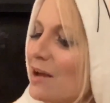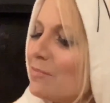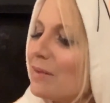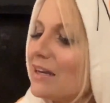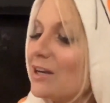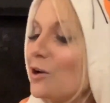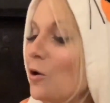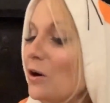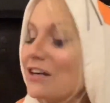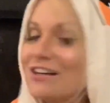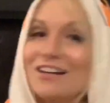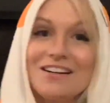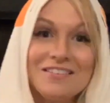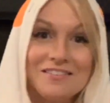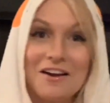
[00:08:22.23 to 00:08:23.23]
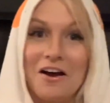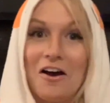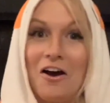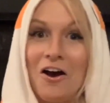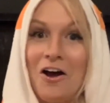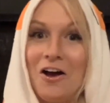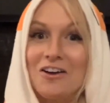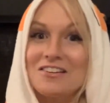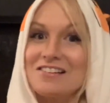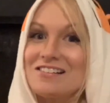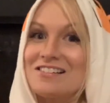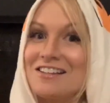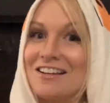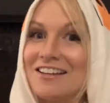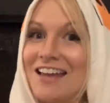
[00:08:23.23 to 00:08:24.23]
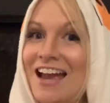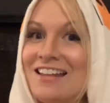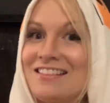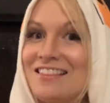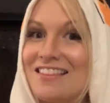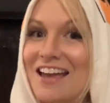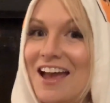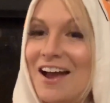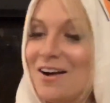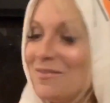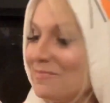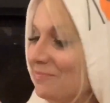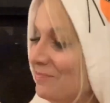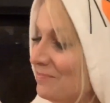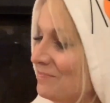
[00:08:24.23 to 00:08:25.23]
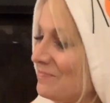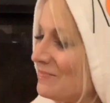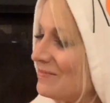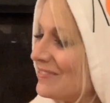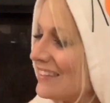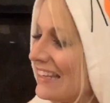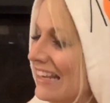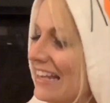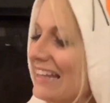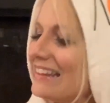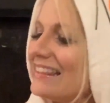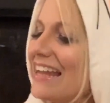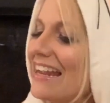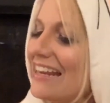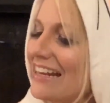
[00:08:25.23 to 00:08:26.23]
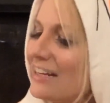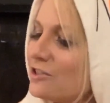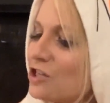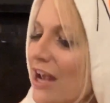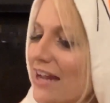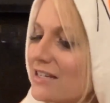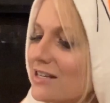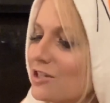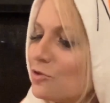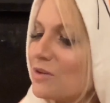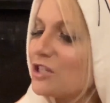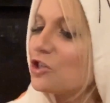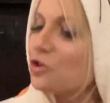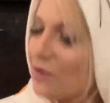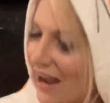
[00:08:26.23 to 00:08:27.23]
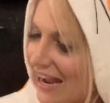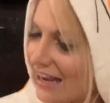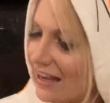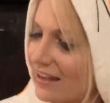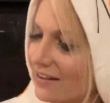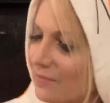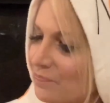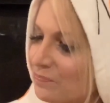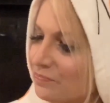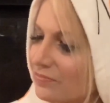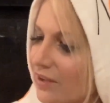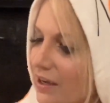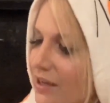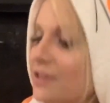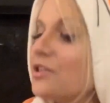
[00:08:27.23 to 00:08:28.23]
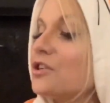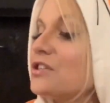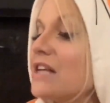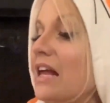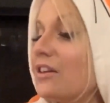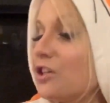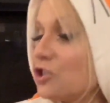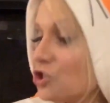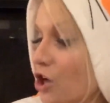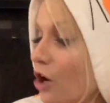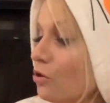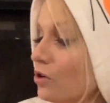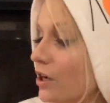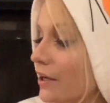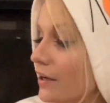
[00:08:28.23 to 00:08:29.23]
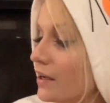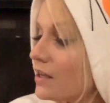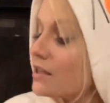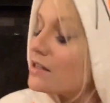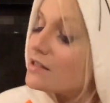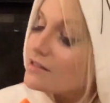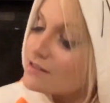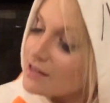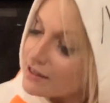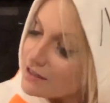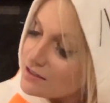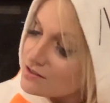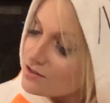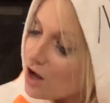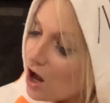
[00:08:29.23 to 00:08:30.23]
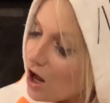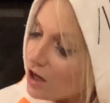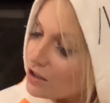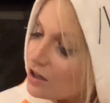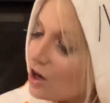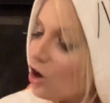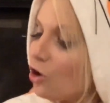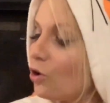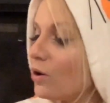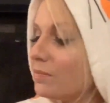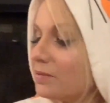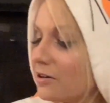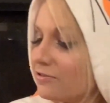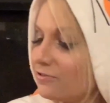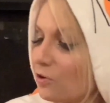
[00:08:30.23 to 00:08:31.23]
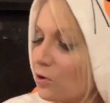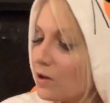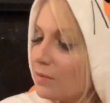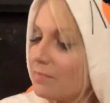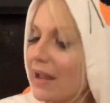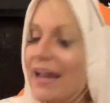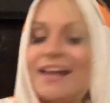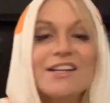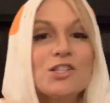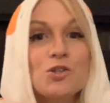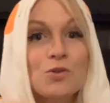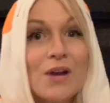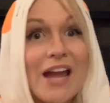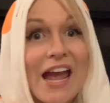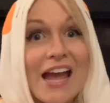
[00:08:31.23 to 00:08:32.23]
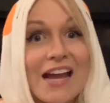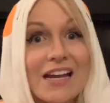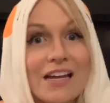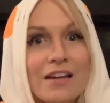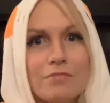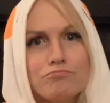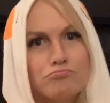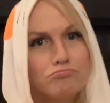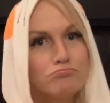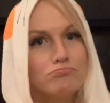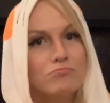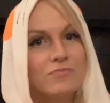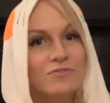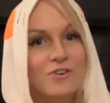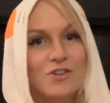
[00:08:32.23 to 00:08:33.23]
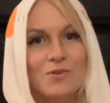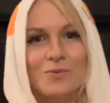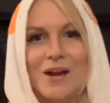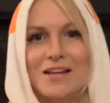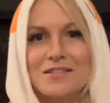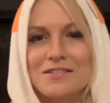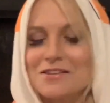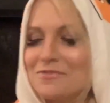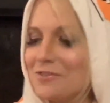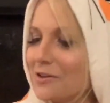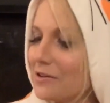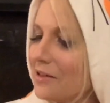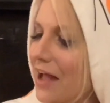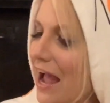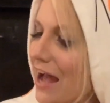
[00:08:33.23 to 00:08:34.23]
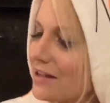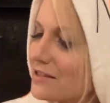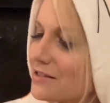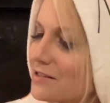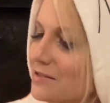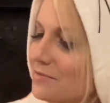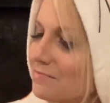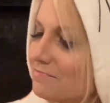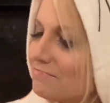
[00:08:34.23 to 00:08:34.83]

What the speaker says: But in order to get them, they each had to do a trick, either tell a joke, sing a song, or perform a trick for the rest of the class.